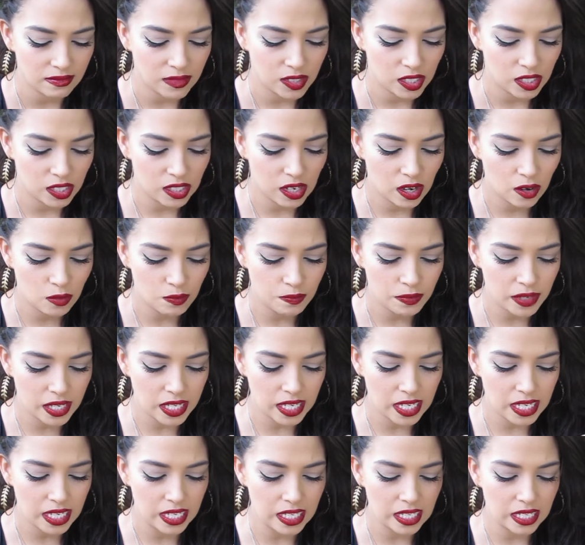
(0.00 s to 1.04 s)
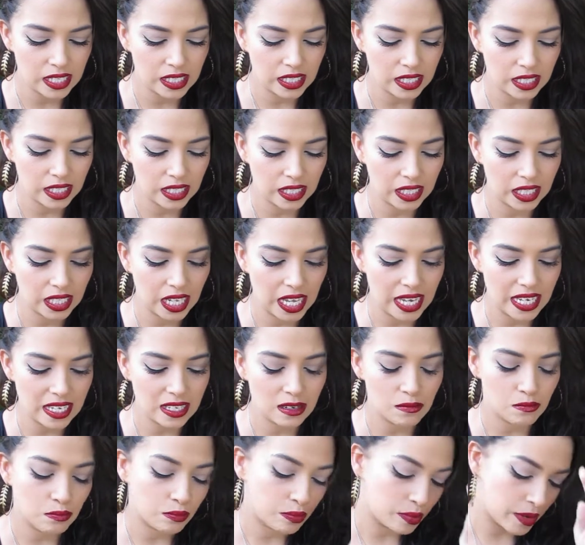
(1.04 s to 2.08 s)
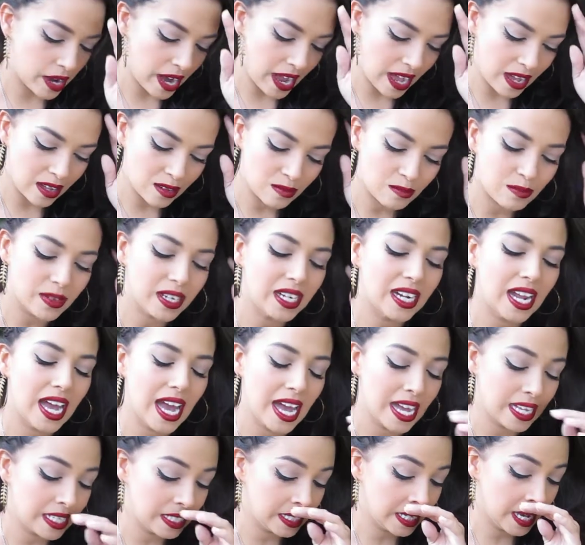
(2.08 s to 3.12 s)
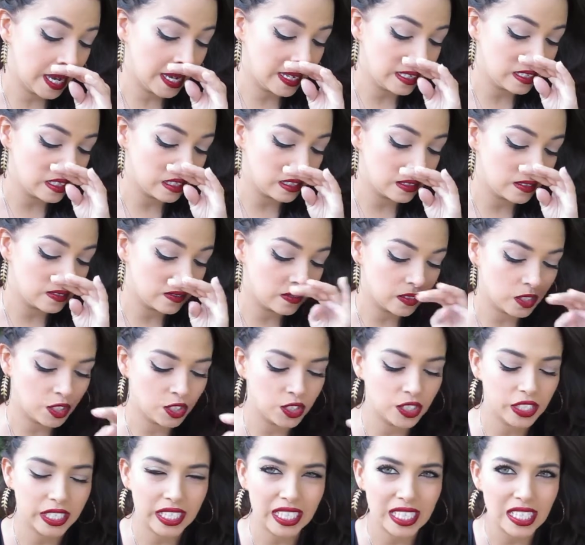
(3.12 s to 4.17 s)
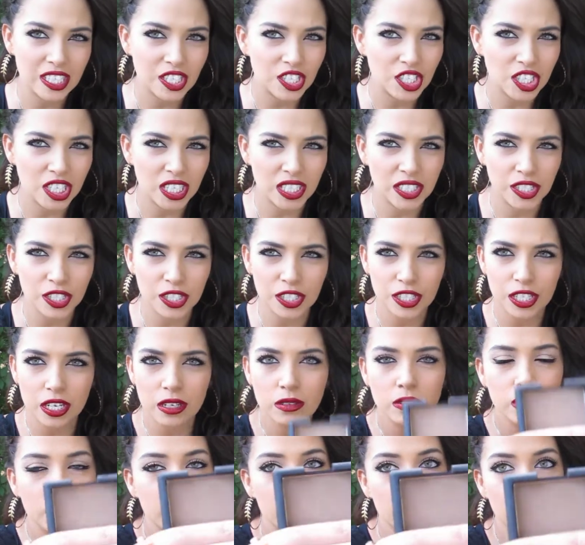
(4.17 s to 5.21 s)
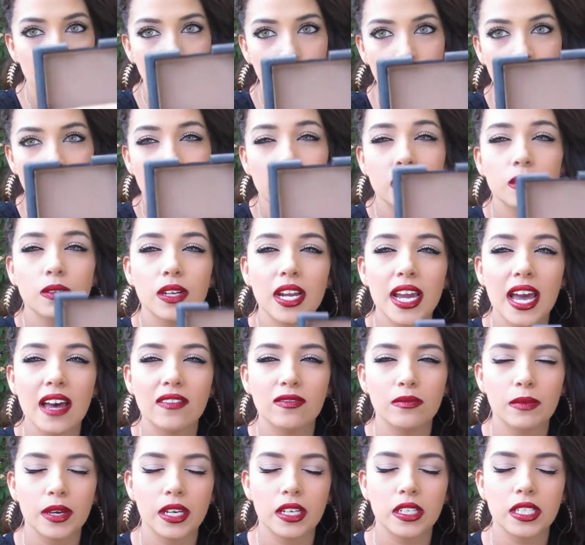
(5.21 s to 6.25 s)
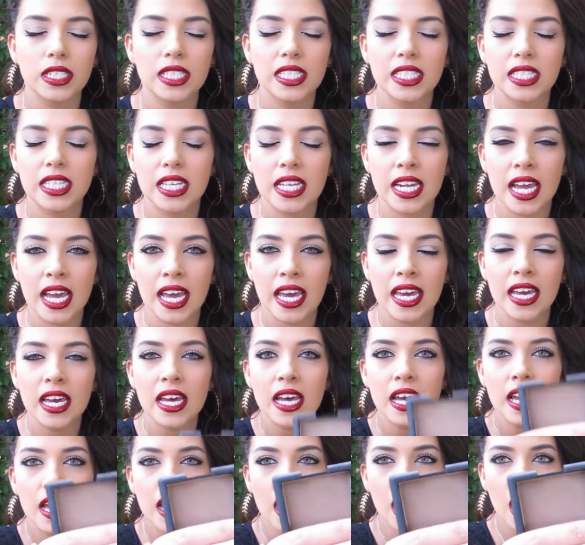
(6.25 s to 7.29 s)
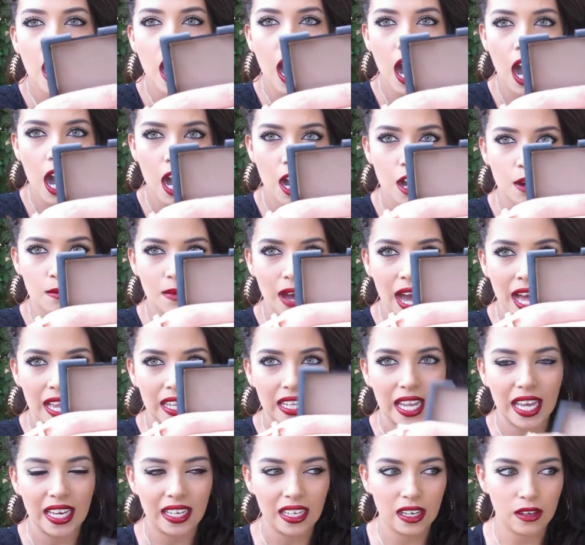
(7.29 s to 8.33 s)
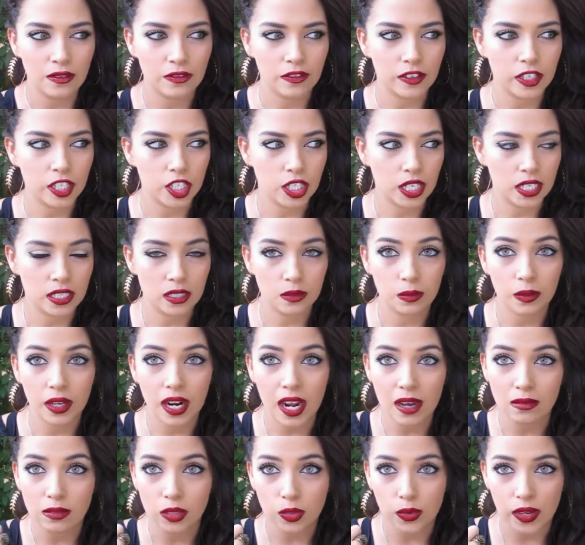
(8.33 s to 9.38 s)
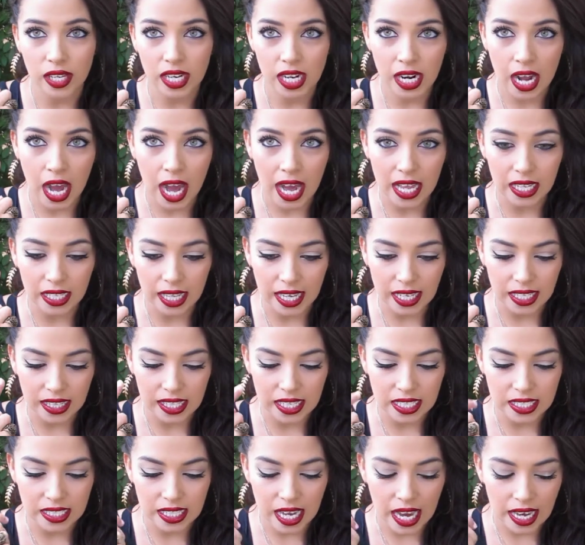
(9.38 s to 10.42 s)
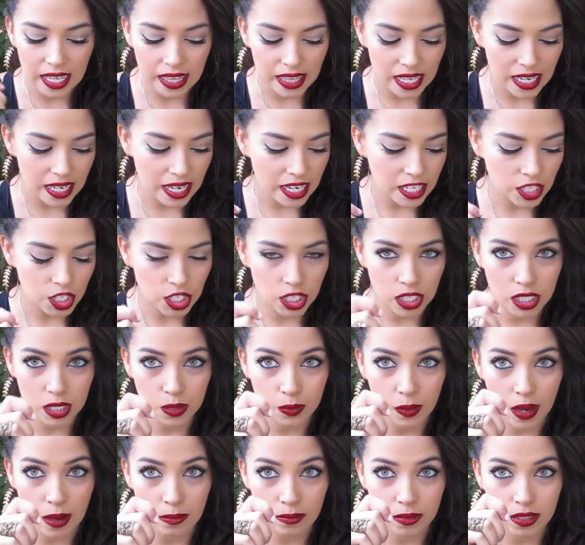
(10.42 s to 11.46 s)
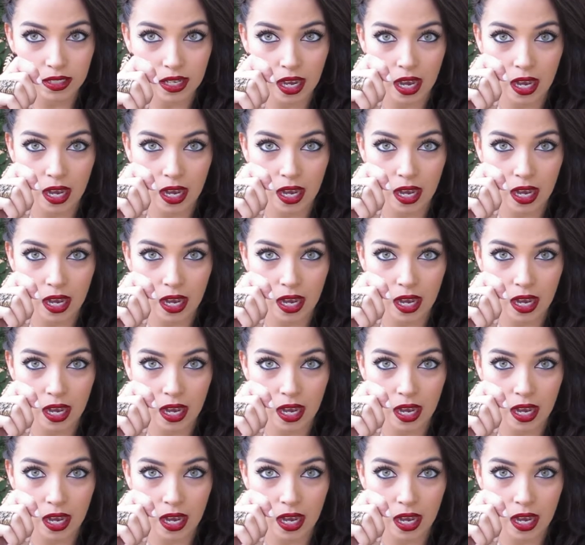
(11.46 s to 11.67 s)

taupey light brown, but it has kind of greenish undertones. It's weird. It's what I have in my crease today. I like it for just when I'm doing an eye like this. I think I just swept